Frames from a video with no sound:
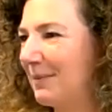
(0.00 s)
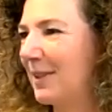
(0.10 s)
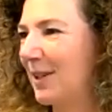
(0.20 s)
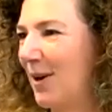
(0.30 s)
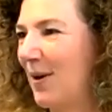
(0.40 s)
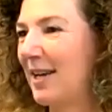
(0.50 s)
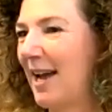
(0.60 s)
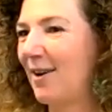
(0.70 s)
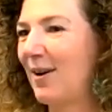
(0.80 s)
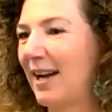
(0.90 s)
and
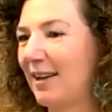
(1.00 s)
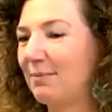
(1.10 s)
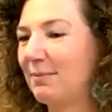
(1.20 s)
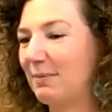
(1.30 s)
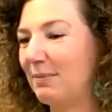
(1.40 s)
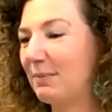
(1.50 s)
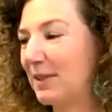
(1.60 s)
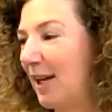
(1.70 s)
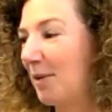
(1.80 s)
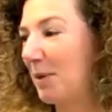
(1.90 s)
now I
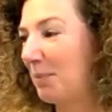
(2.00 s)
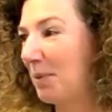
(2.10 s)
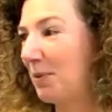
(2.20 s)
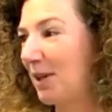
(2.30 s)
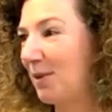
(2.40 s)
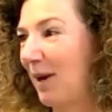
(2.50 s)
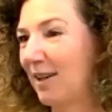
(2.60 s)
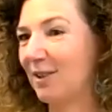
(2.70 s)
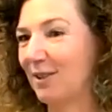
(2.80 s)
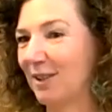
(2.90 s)
tell people pretty
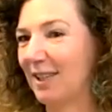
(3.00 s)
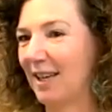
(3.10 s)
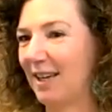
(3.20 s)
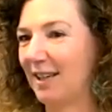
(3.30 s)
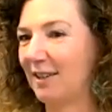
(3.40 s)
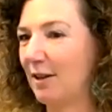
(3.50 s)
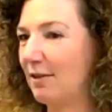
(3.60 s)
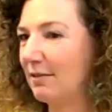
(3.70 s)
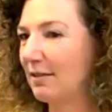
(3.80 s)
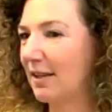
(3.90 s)
regularly, like,
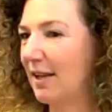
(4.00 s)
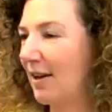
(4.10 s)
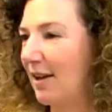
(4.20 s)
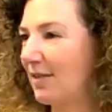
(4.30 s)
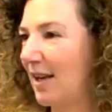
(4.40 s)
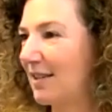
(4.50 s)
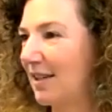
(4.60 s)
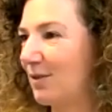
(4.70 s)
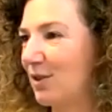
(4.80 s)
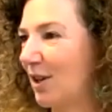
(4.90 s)
don't count out the
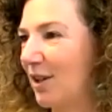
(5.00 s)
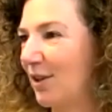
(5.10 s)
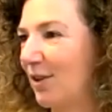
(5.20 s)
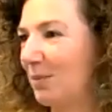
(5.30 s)
idea of starting your own